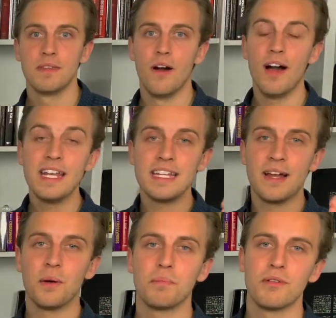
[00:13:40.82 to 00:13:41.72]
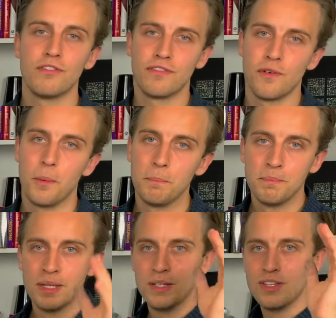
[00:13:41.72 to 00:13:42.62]
I need help from
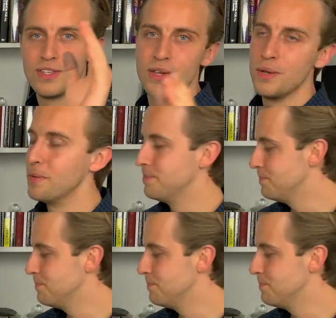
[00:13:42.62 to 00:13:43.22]
you.